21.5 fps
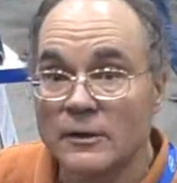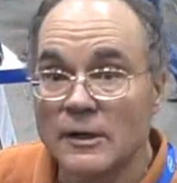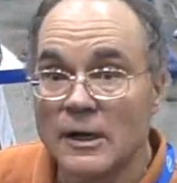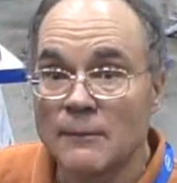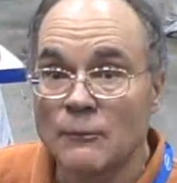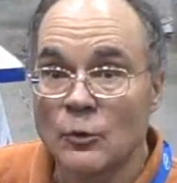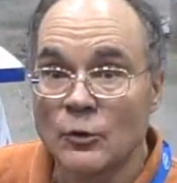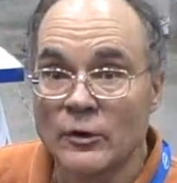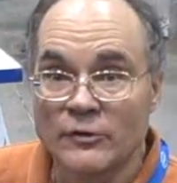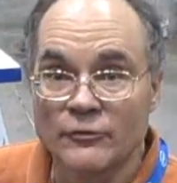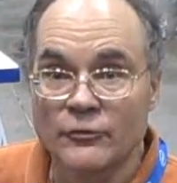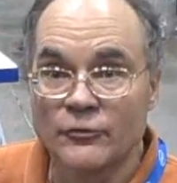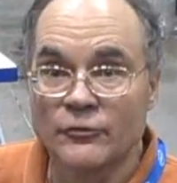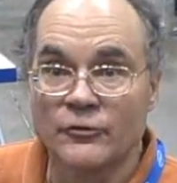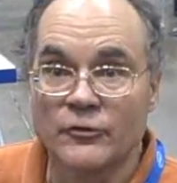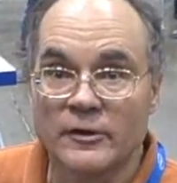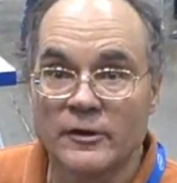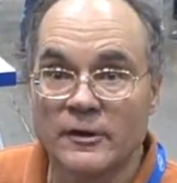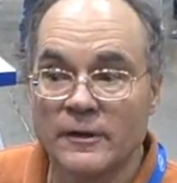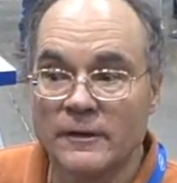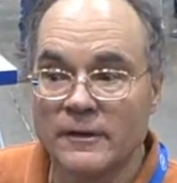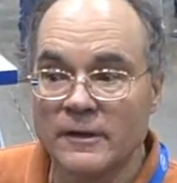I'm more
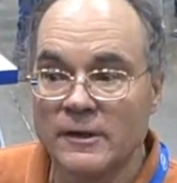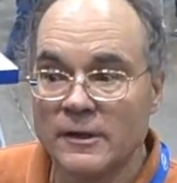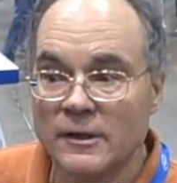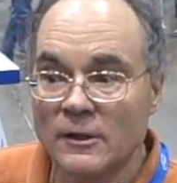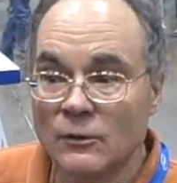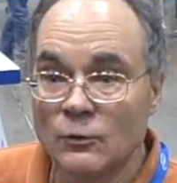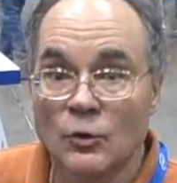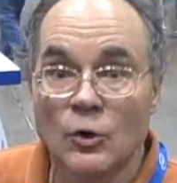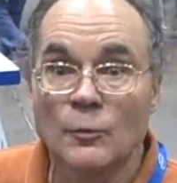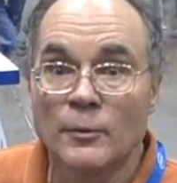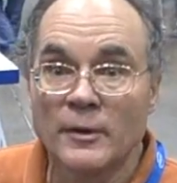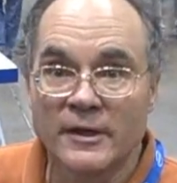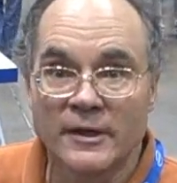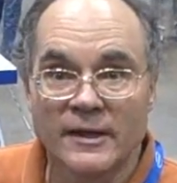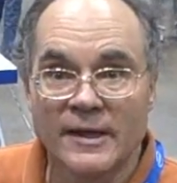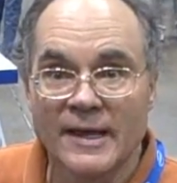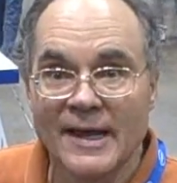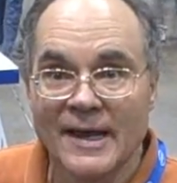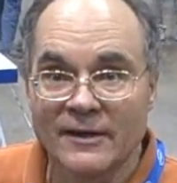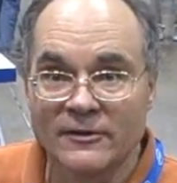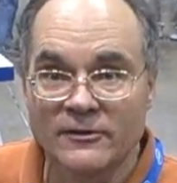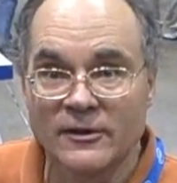interested in the aerobic
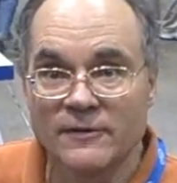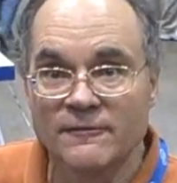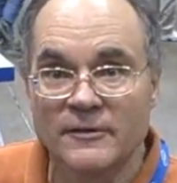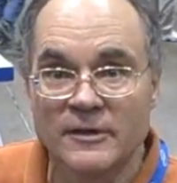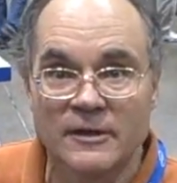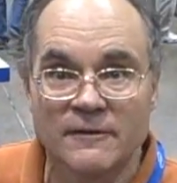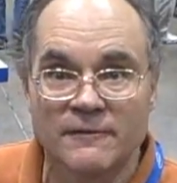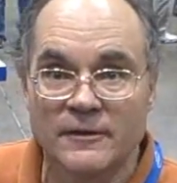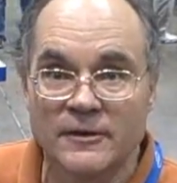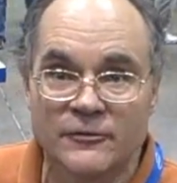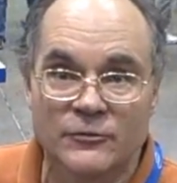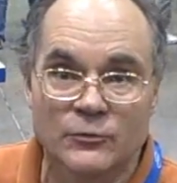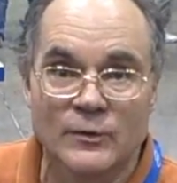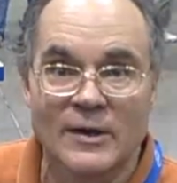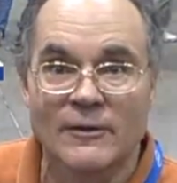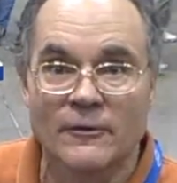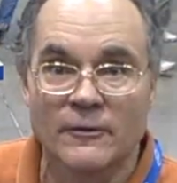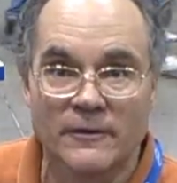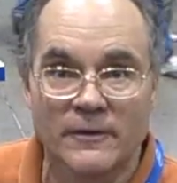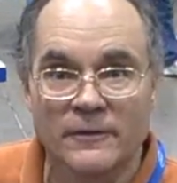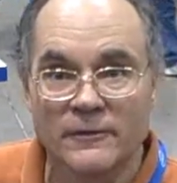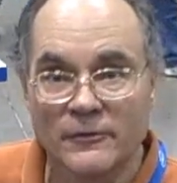activity of this
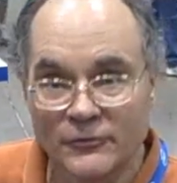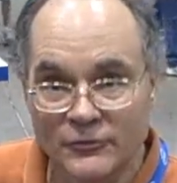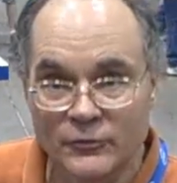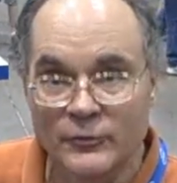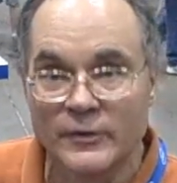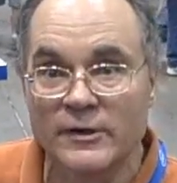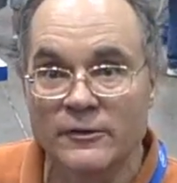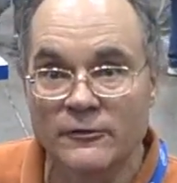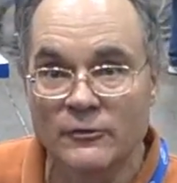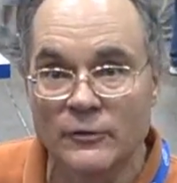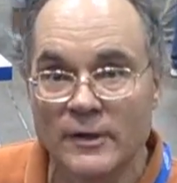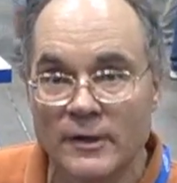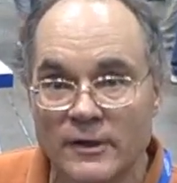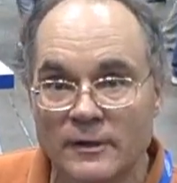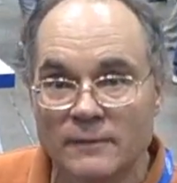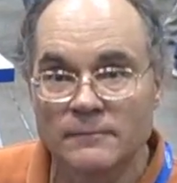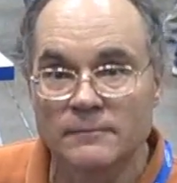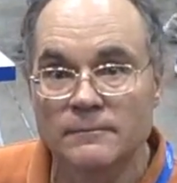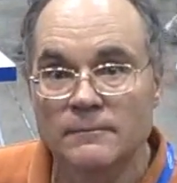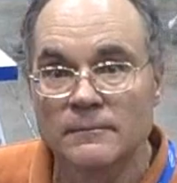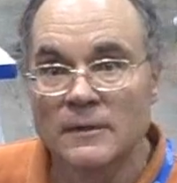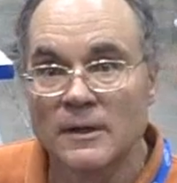rather than the strength training
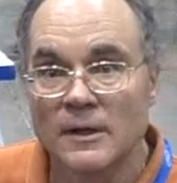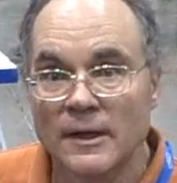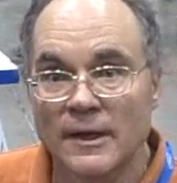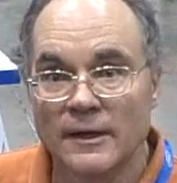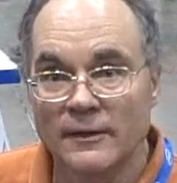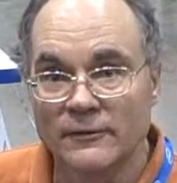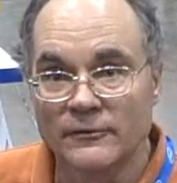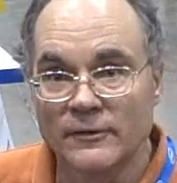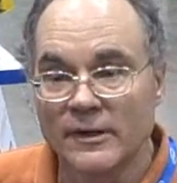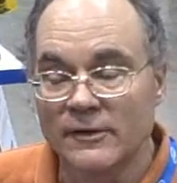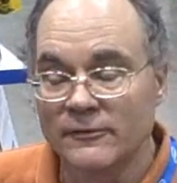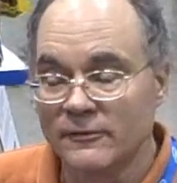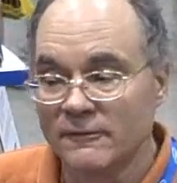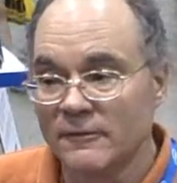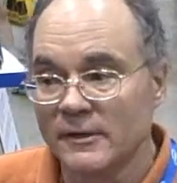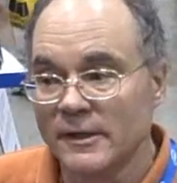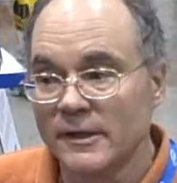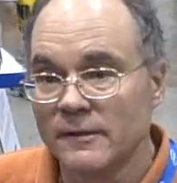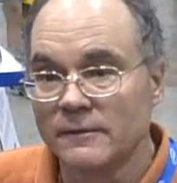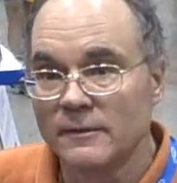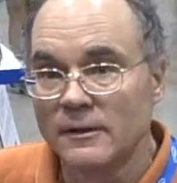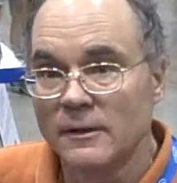as, as of
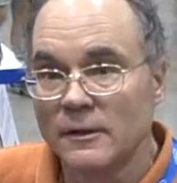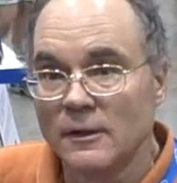late.